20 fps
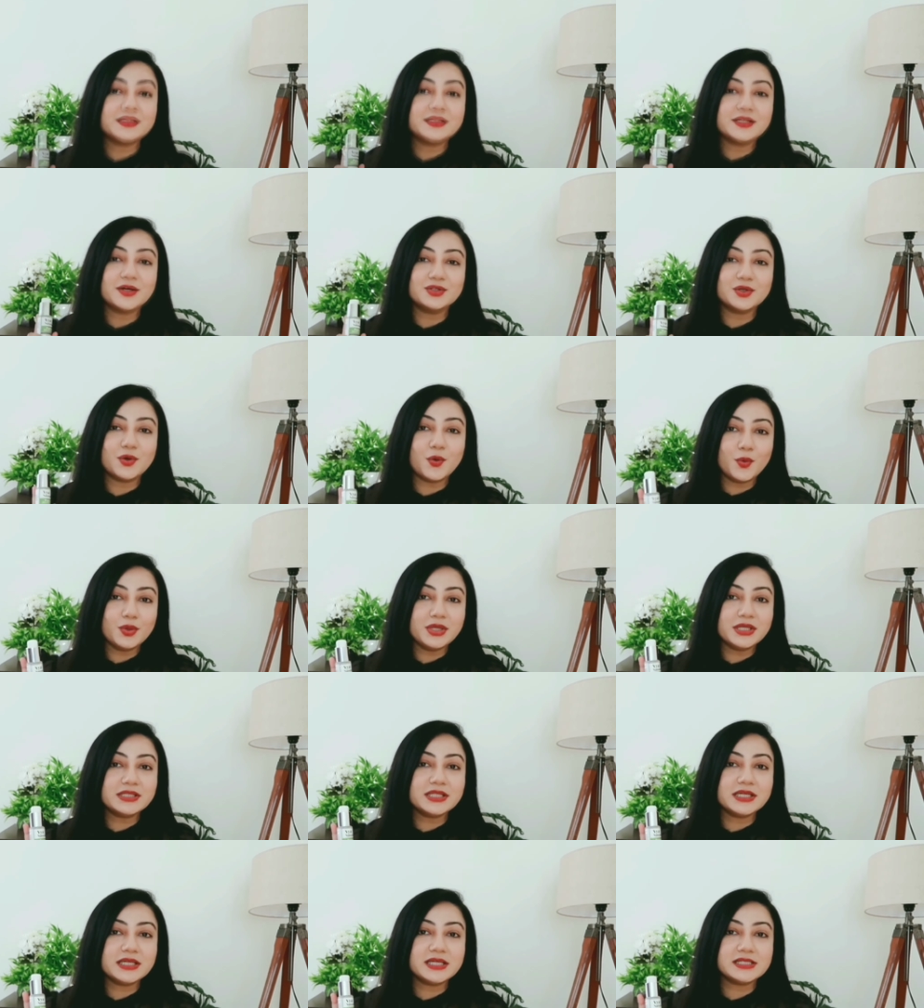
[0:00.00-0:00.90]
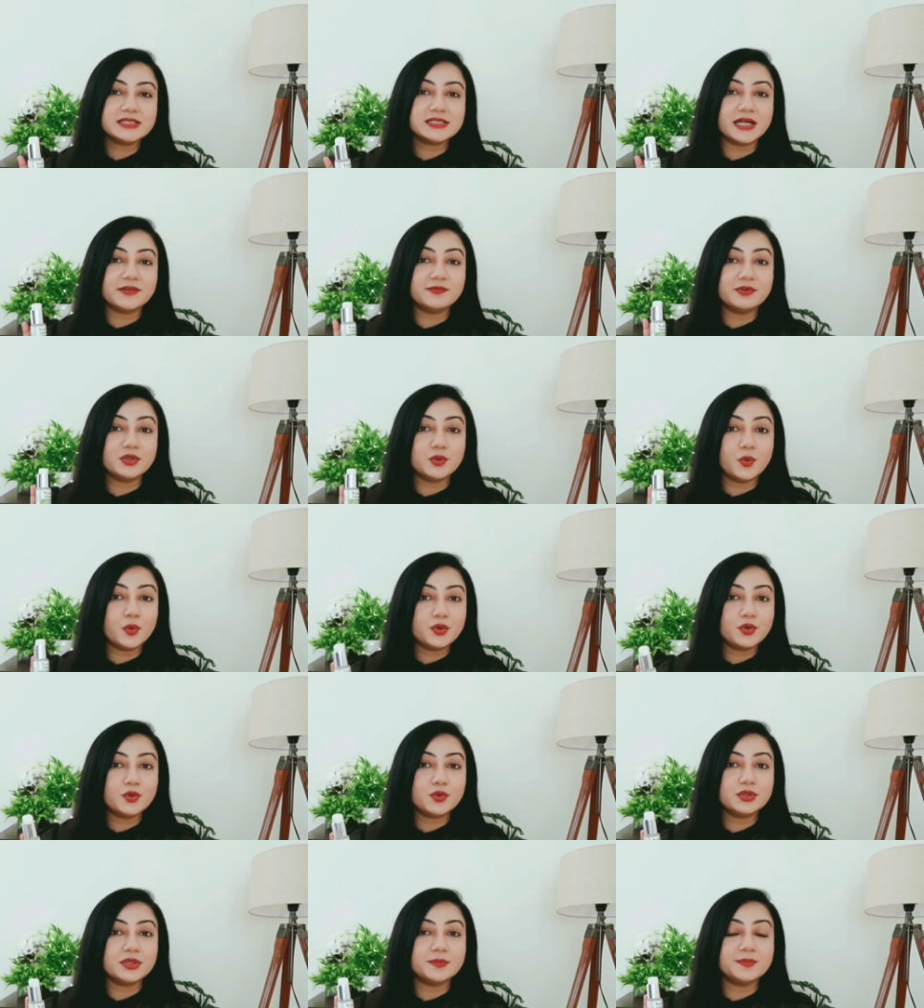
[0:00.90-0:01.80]
Now the only thing is that we don't
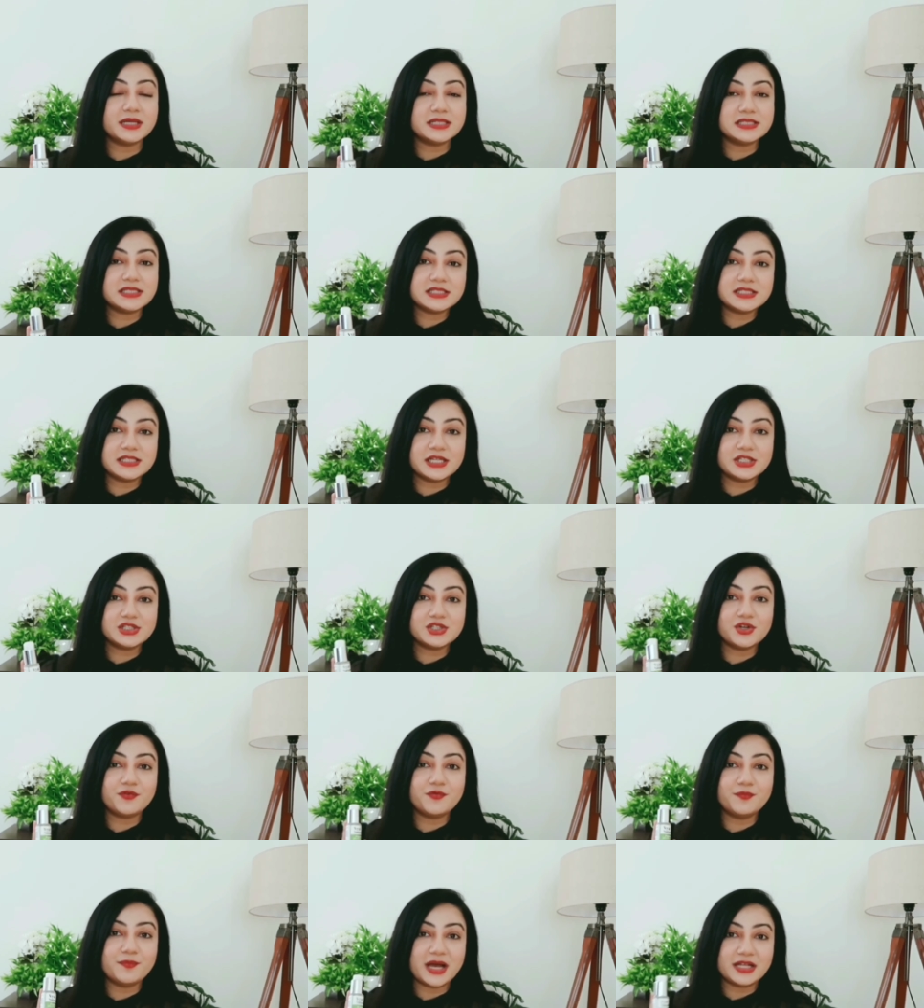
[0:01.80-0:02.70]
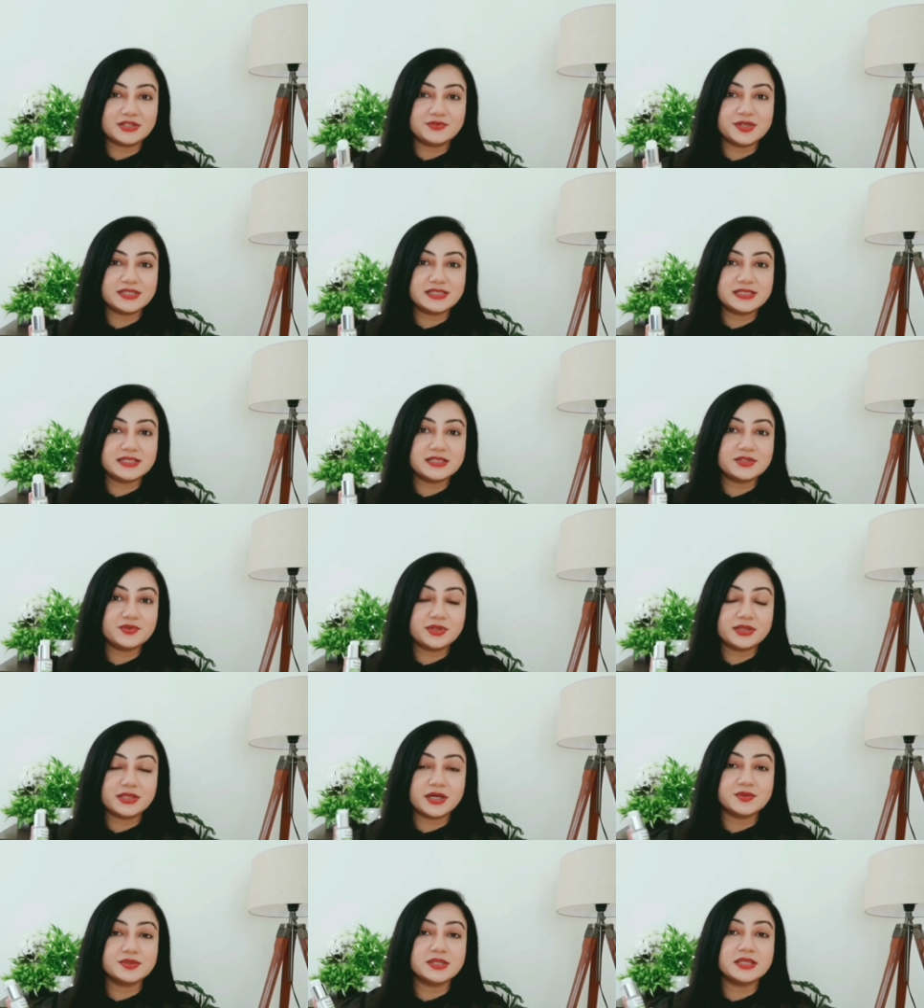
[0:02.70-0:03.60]
know the percentage of Matrixyl
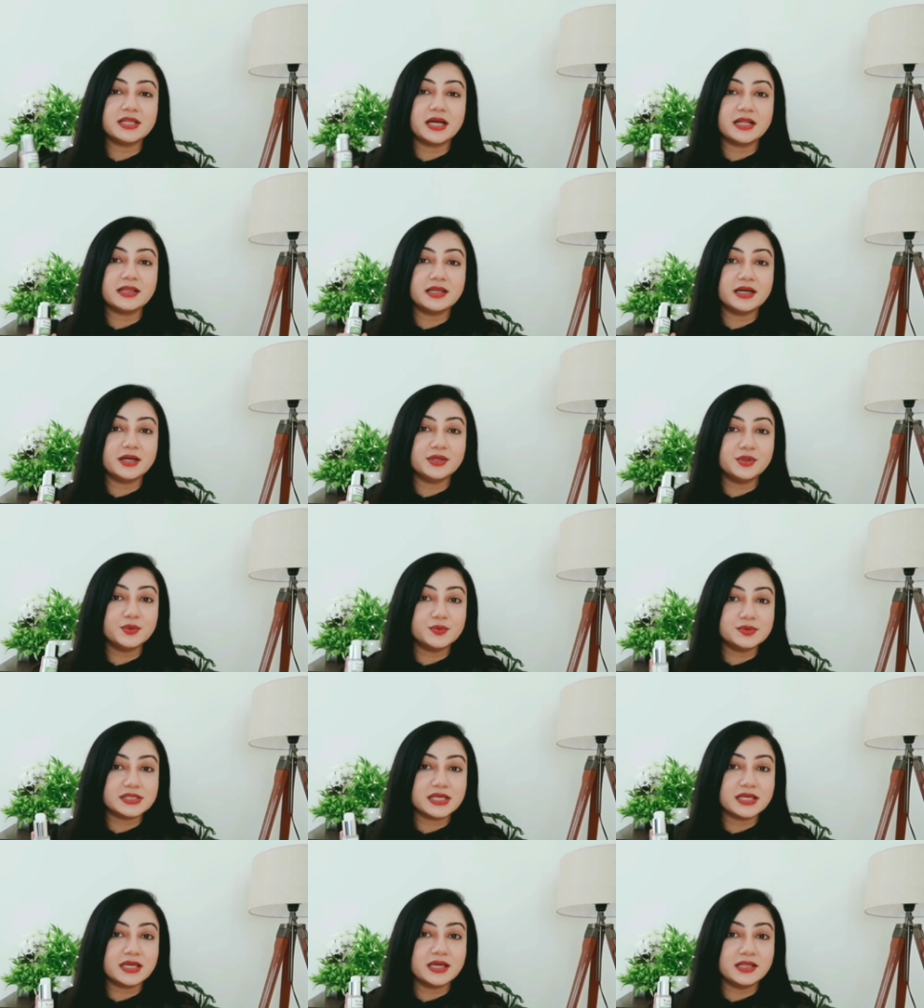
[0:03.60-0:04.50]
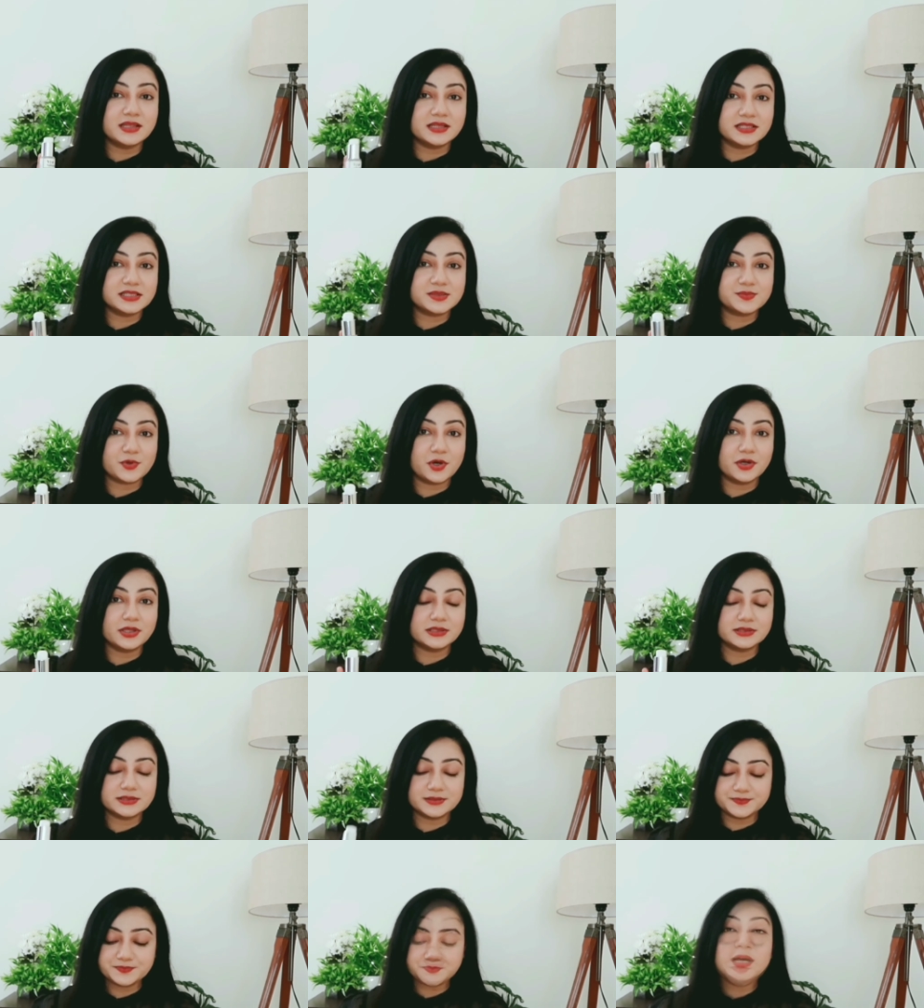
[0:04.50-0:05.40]
3000 that they are using in this
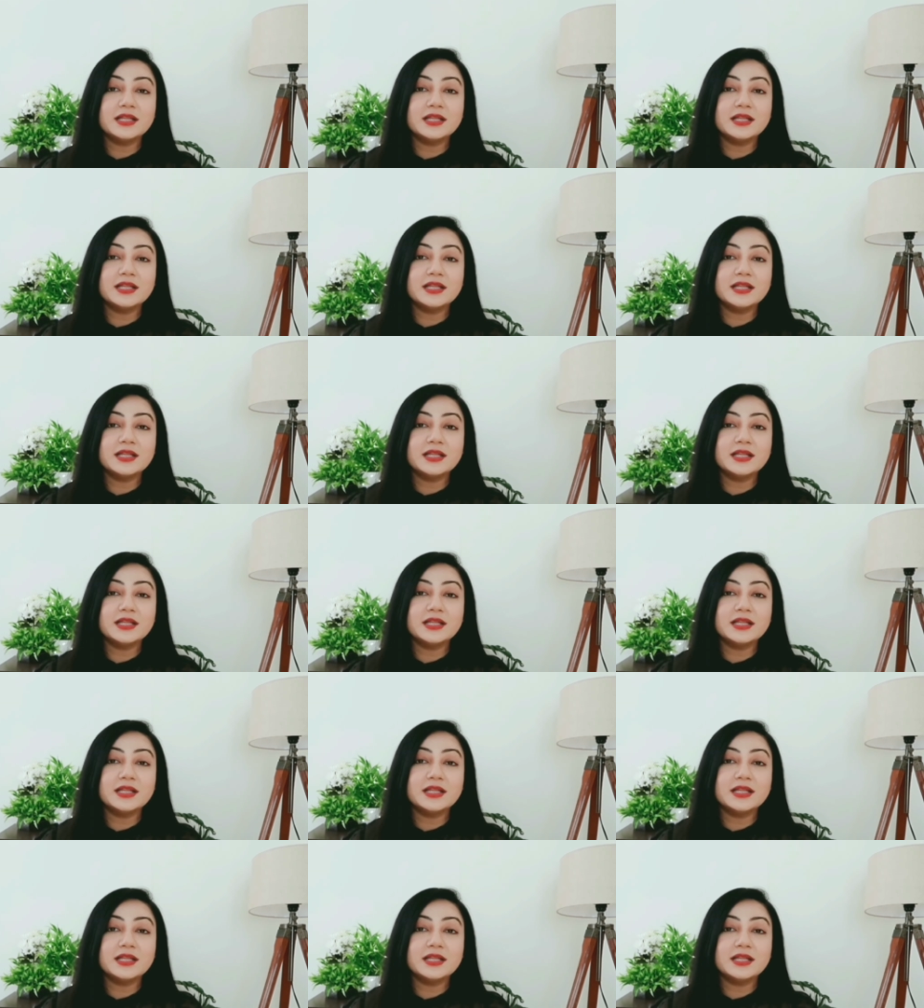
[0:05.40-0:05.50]
product.